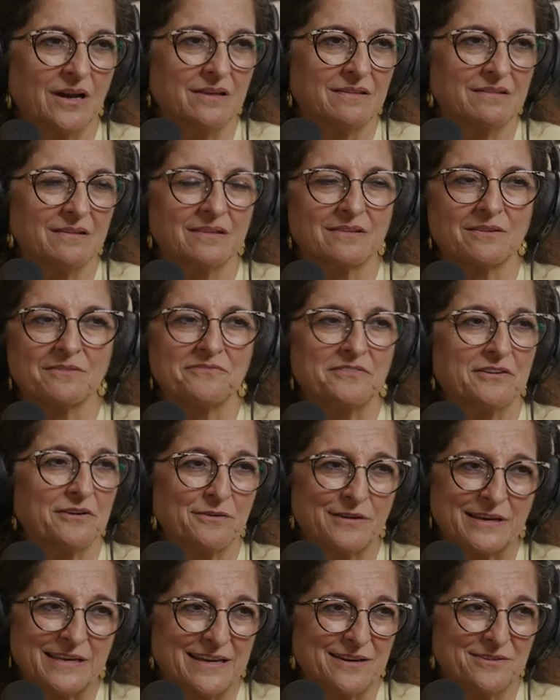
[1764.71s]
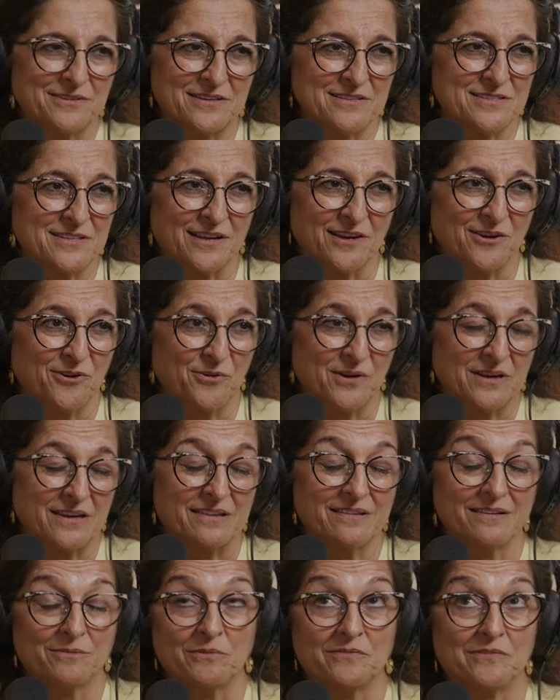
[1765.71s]
I think they're figuring out as they go. And
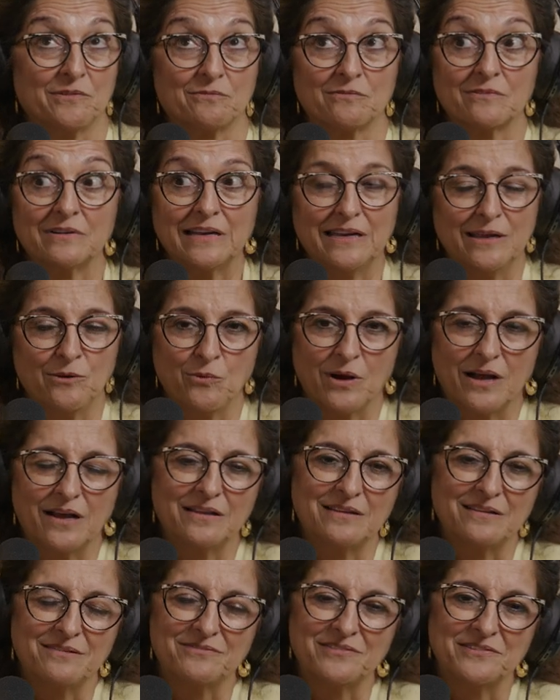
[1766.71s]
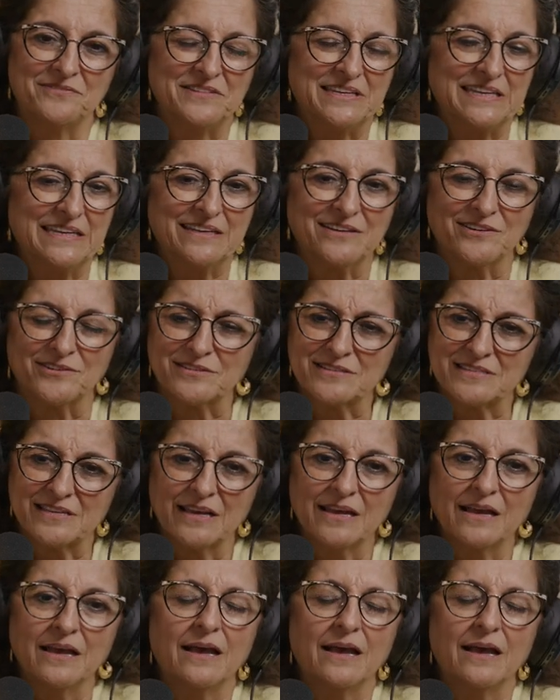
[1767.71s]
I think we've done really well in 50 years.